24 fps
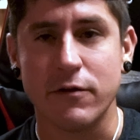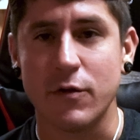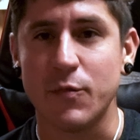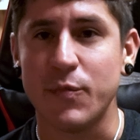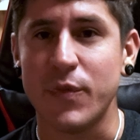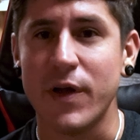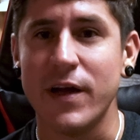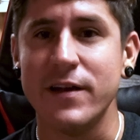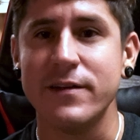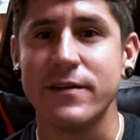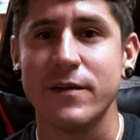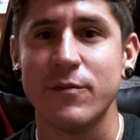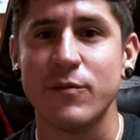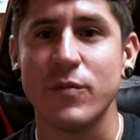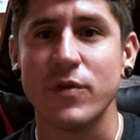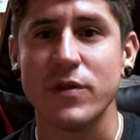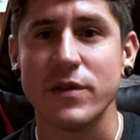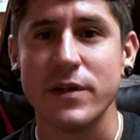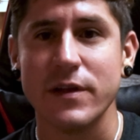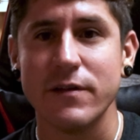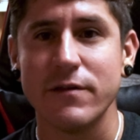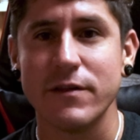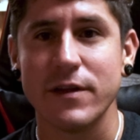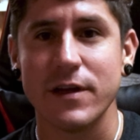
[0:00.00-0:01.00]
Repent and
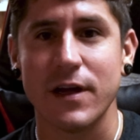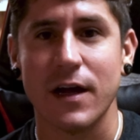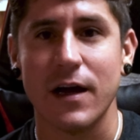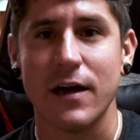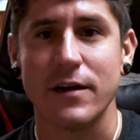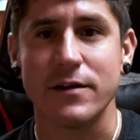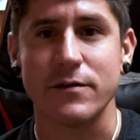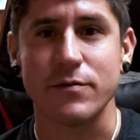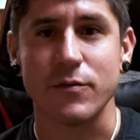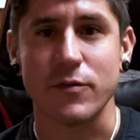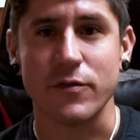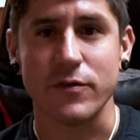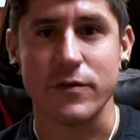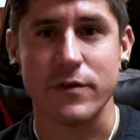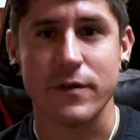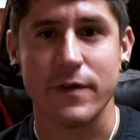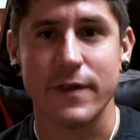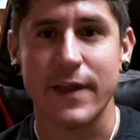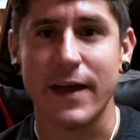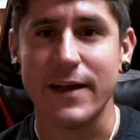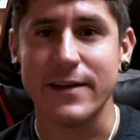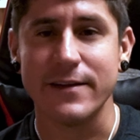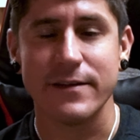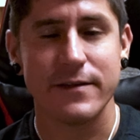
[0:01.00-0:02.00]
believe the Gospels.
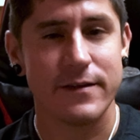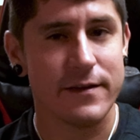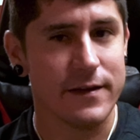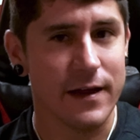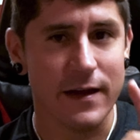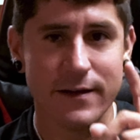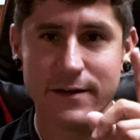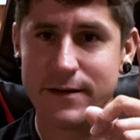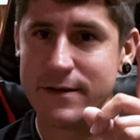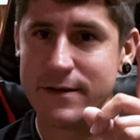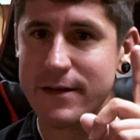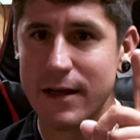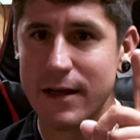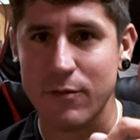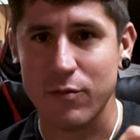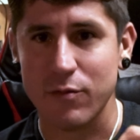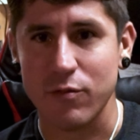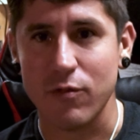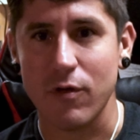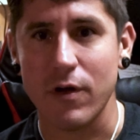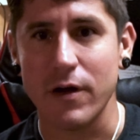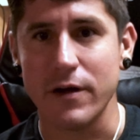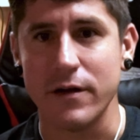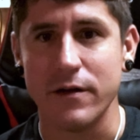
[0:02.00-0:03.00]
That's step
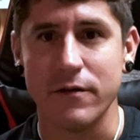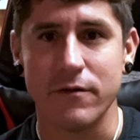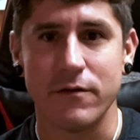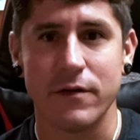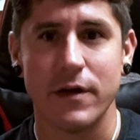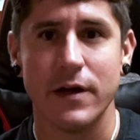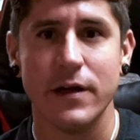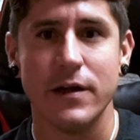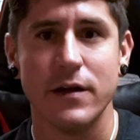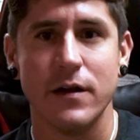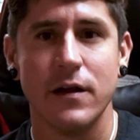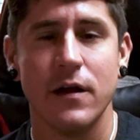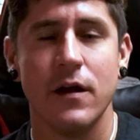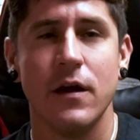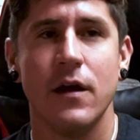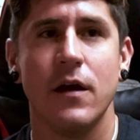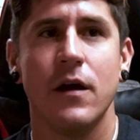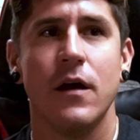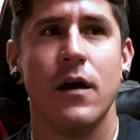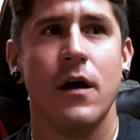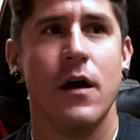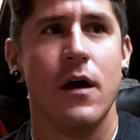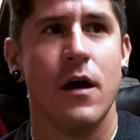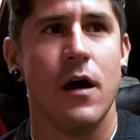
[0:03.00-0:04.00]
one, right?
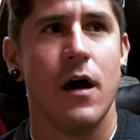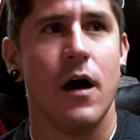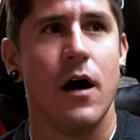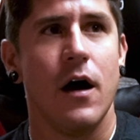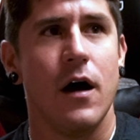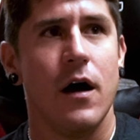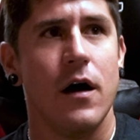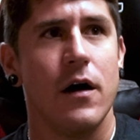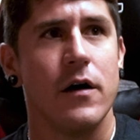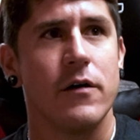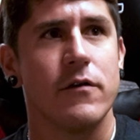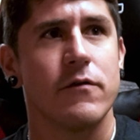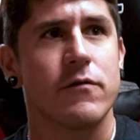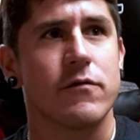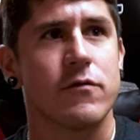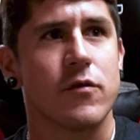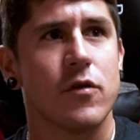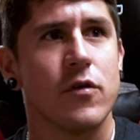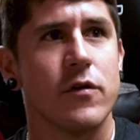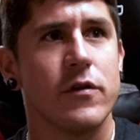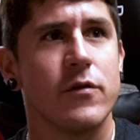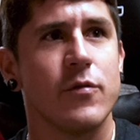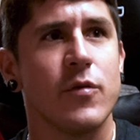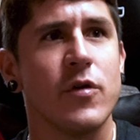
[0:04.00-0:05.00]

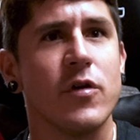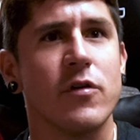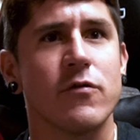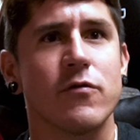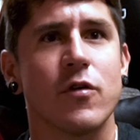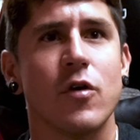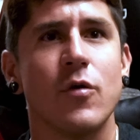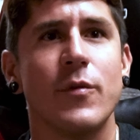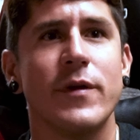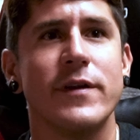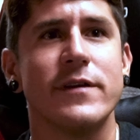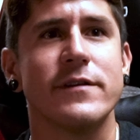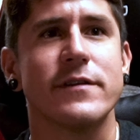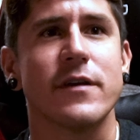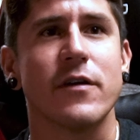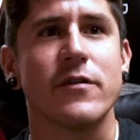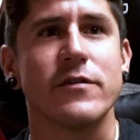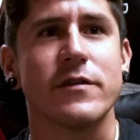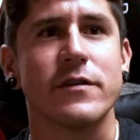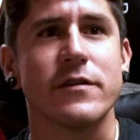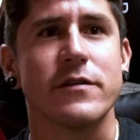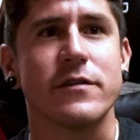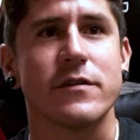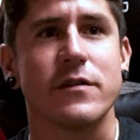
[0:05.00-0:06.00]
The book of Romans
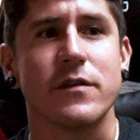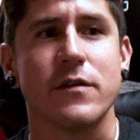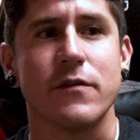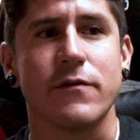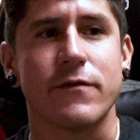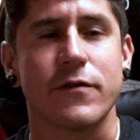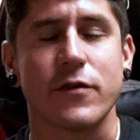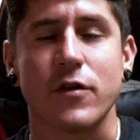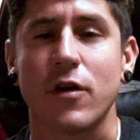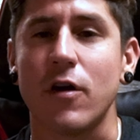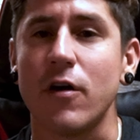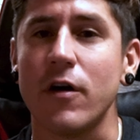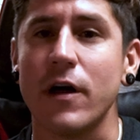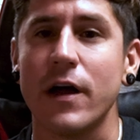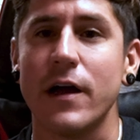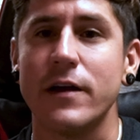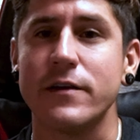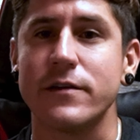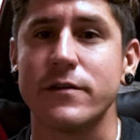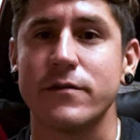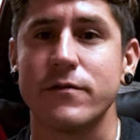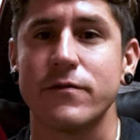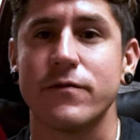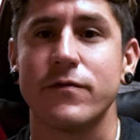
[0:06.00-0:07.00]
tells us, for all
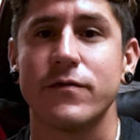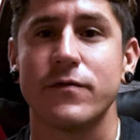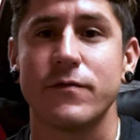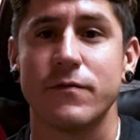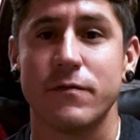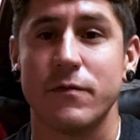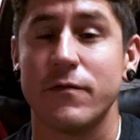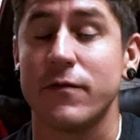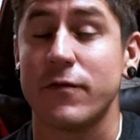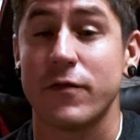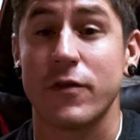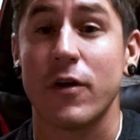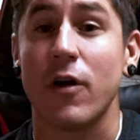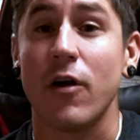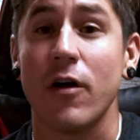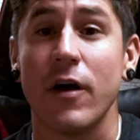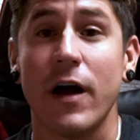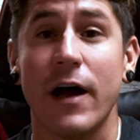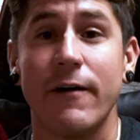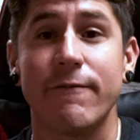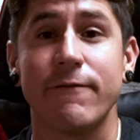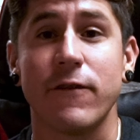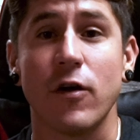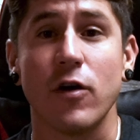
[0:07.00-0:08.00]

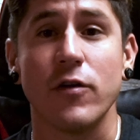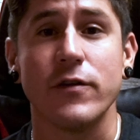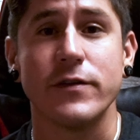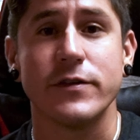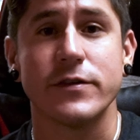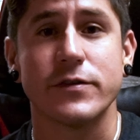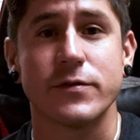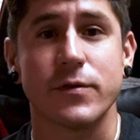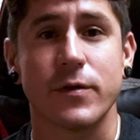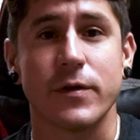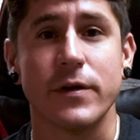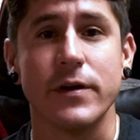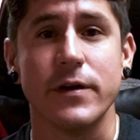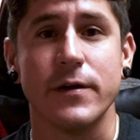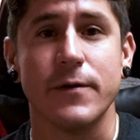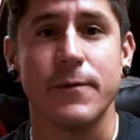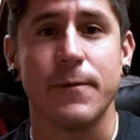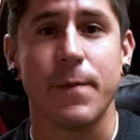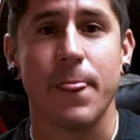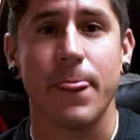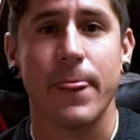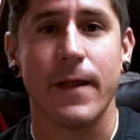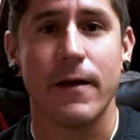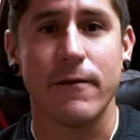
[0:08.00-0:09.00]
have fallen short
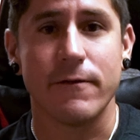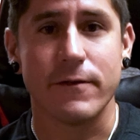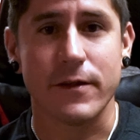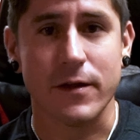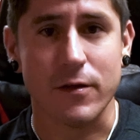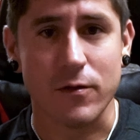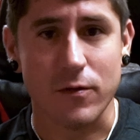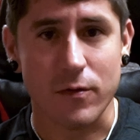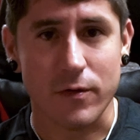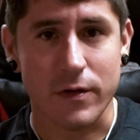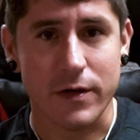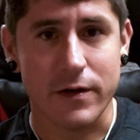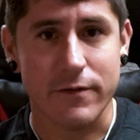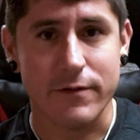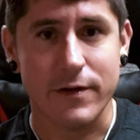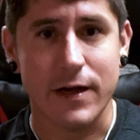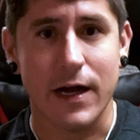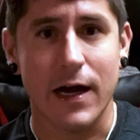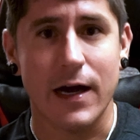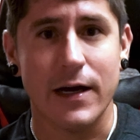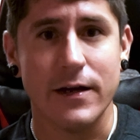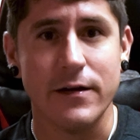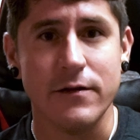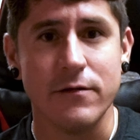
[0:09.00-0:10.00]
of the glory of
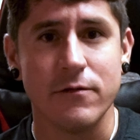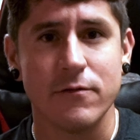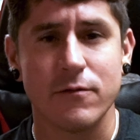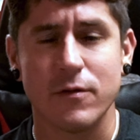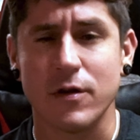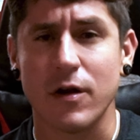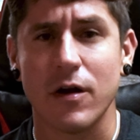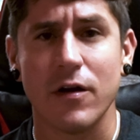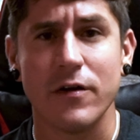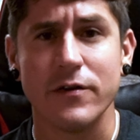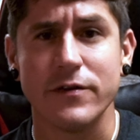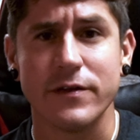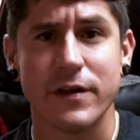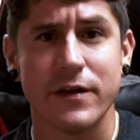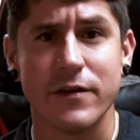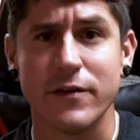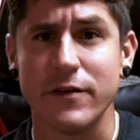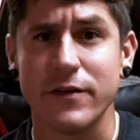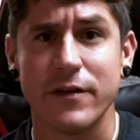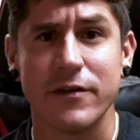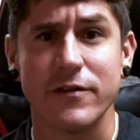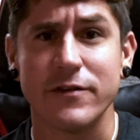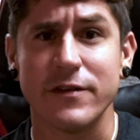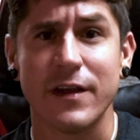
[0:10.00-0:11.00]
God. We're all
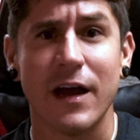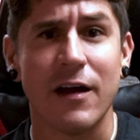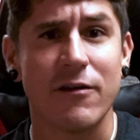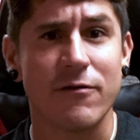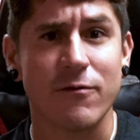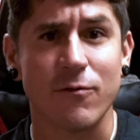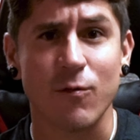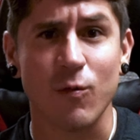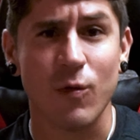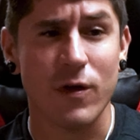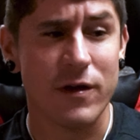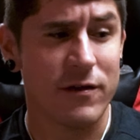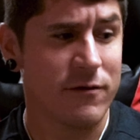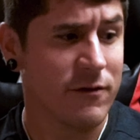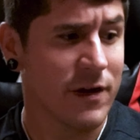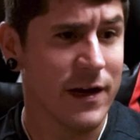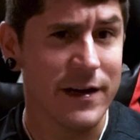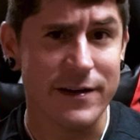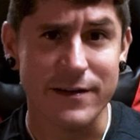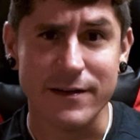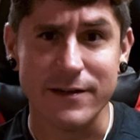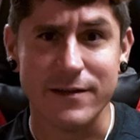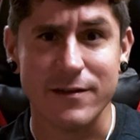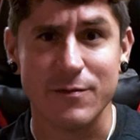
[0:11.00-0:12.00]
sinners. There's not one
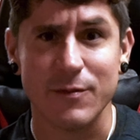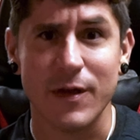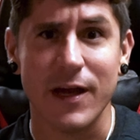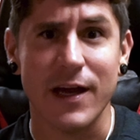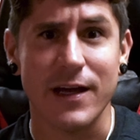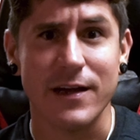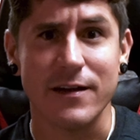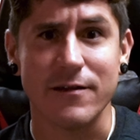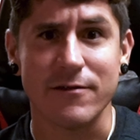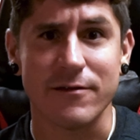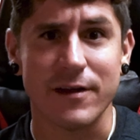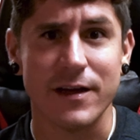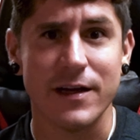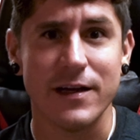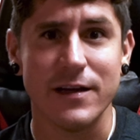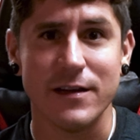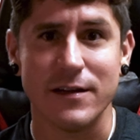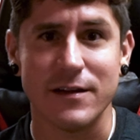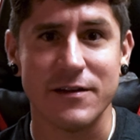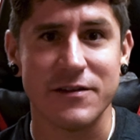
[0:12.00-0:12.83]
righteous man, right?